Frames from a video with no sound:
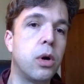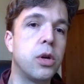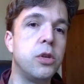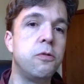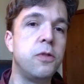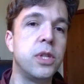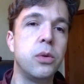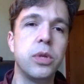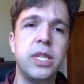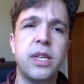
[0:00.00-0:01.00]
you feeling
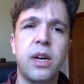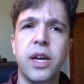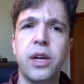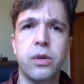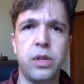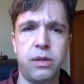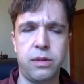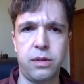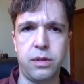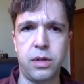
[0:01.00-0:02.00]
really tired
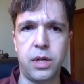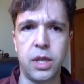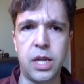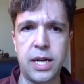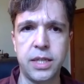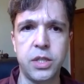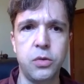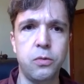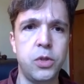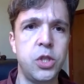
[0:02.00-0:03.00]
a lot?
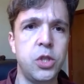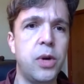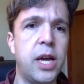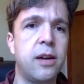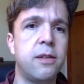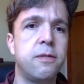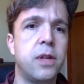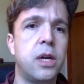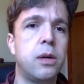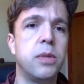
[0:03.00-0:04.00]
Do you have
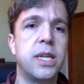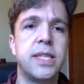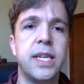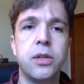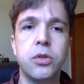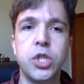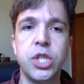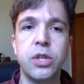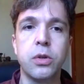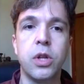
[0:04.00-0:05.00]
less
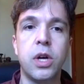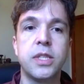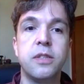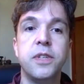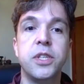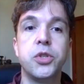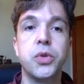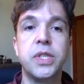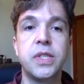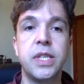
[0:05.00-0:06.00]
energy or loss of
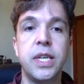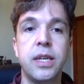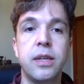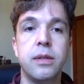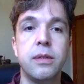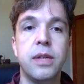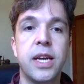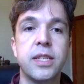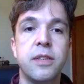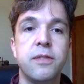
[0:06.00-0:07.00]
interest in
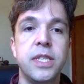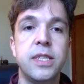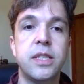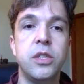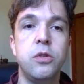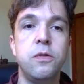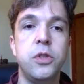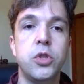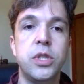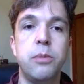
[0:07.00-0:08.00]
activities that you've
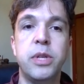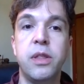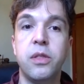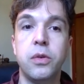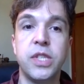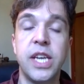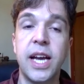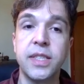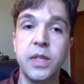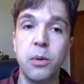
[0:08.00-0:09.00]
usually been
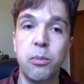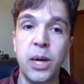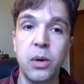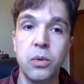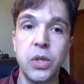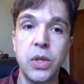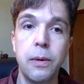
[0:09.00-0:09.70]
enthusiastic about?